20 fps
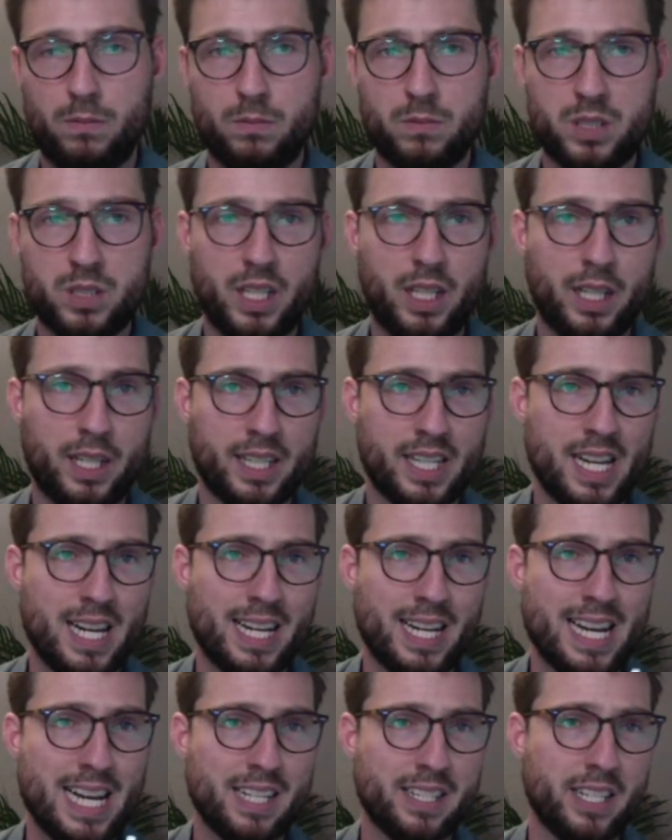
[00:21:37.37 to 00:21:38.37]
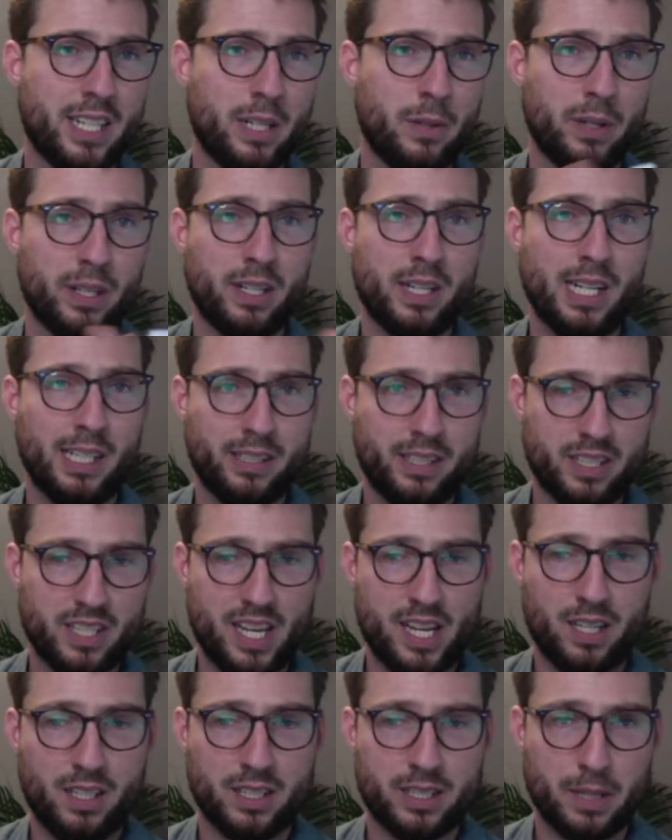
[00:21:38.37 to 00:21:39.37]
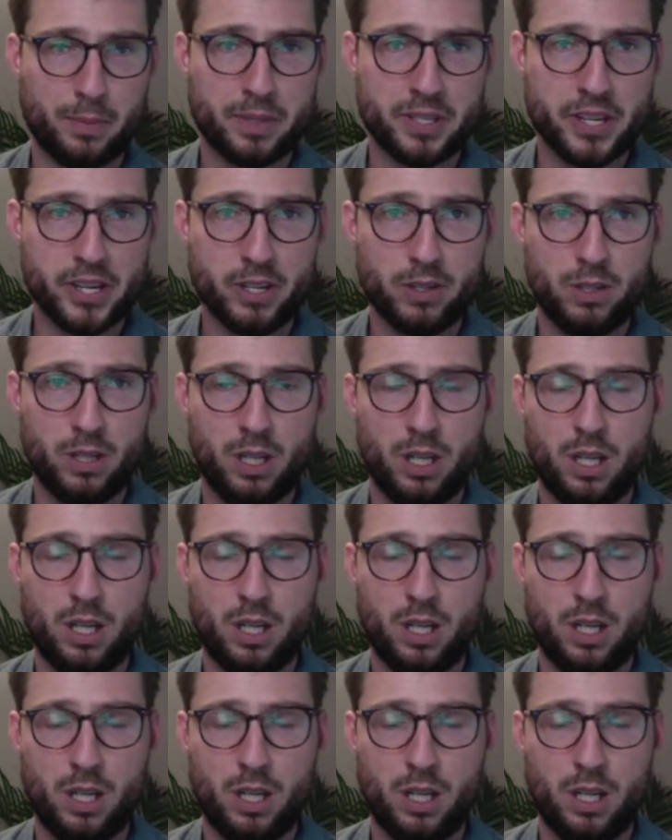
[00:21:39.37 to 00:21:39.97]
So again, I can't tell you whether or not to settle. It's up to you.